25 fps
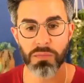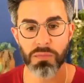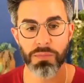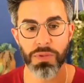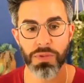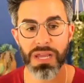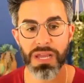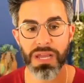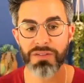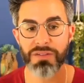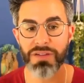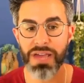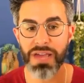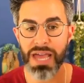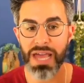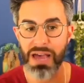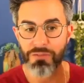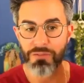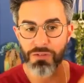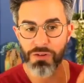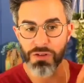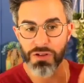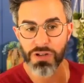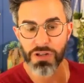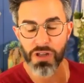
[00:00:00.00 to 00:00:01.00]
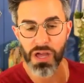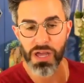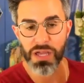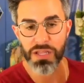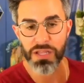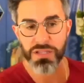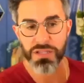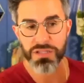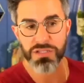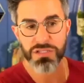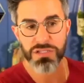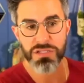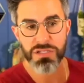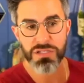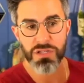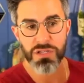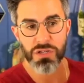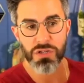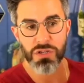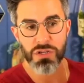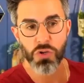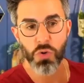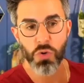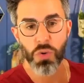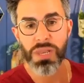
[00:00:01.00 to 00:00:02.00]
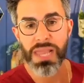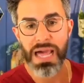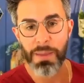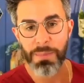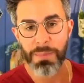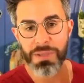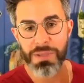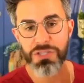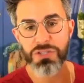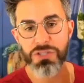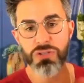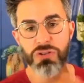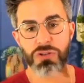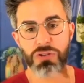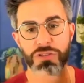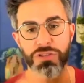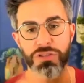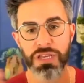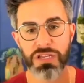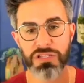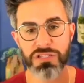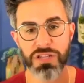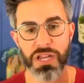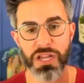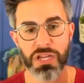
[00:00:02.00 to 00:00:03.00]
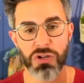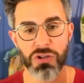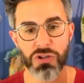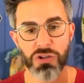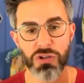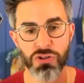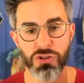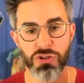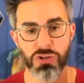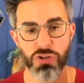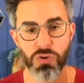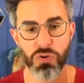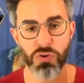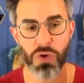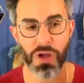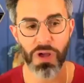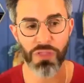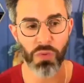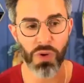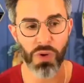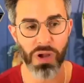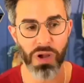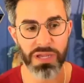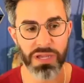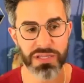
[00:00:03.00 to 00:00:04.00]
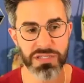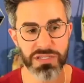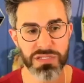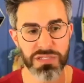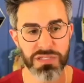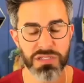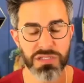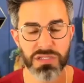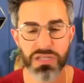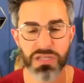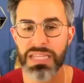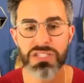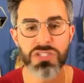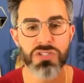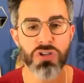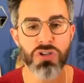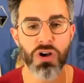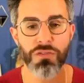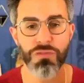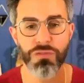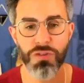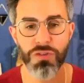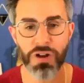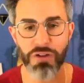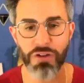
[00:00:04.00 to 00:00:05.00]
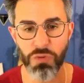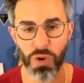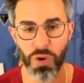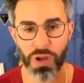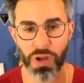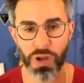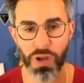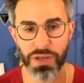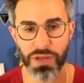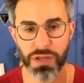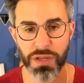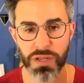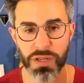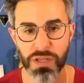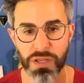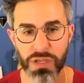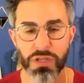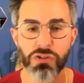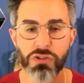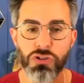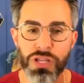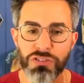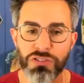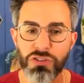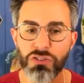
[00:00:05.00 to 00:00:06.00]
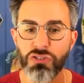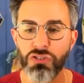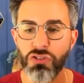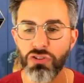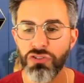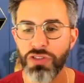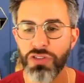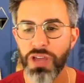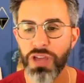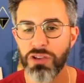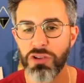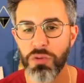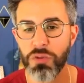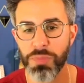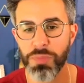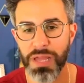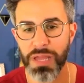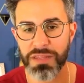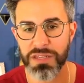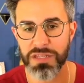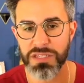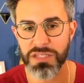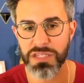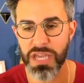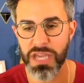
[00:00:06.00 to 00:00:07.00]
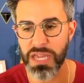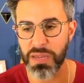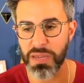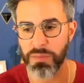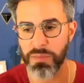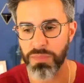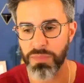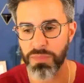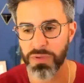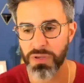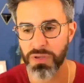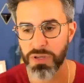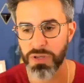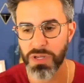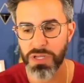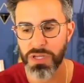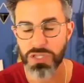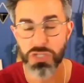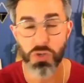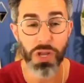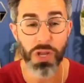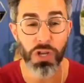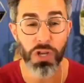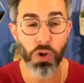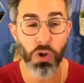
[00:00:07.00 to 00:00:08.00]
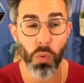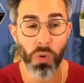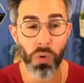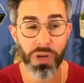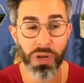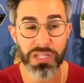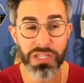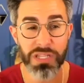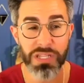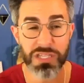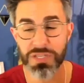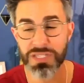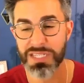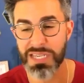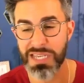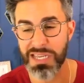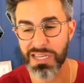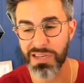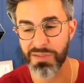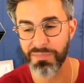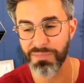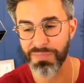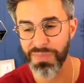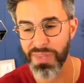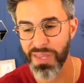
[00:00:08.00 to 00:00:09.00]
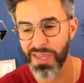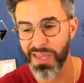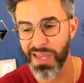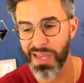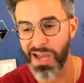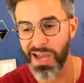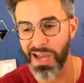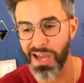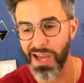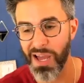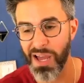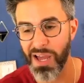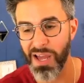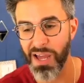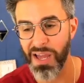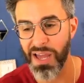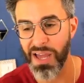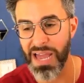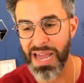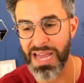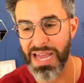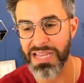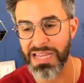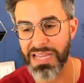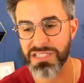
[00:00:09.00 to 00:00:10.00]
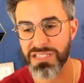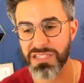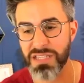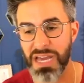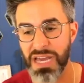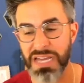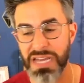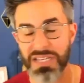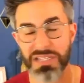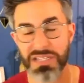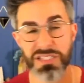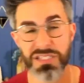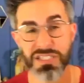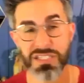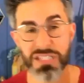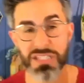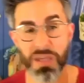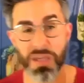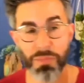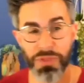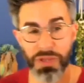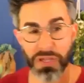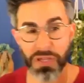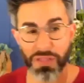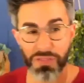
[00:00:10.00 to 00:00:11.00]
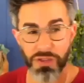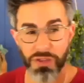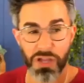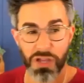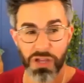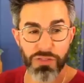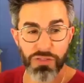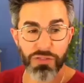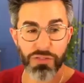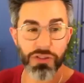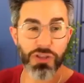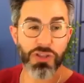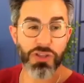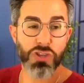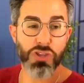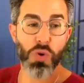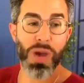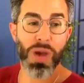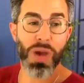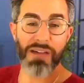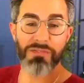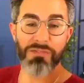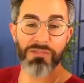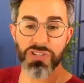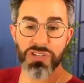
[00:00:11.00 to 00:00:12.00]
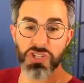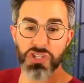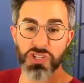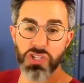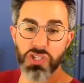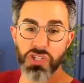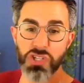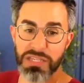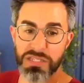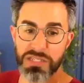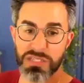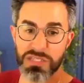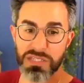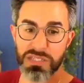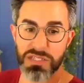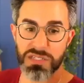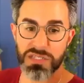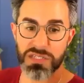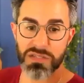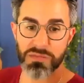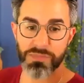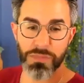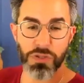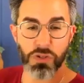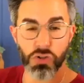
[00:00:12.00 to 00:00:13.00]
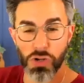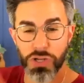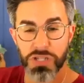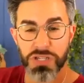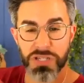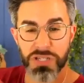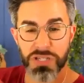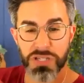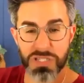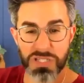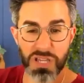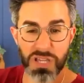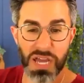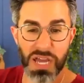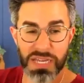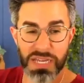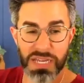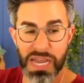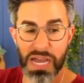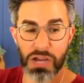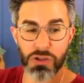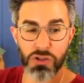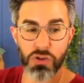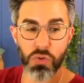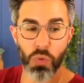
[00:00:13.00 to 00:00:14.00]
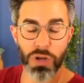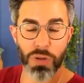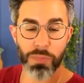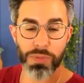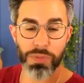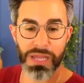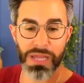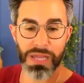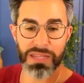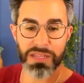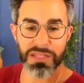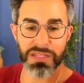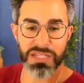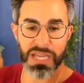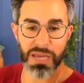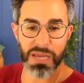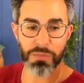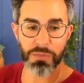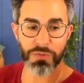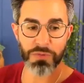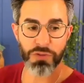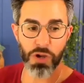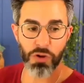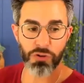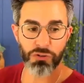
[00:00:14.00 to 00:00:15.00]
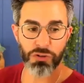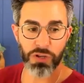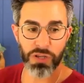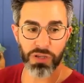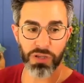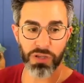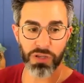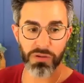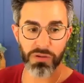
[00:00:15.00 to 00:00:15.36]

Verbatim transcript: But I have a handful of clients who allow me to do things that I couldn't do otherwise. And it's not for everyone. You get to choose how you play this game. So I don't want it to be seen uh, as as something that that you have to chase. You've got to decide how you want to play this game of coaching.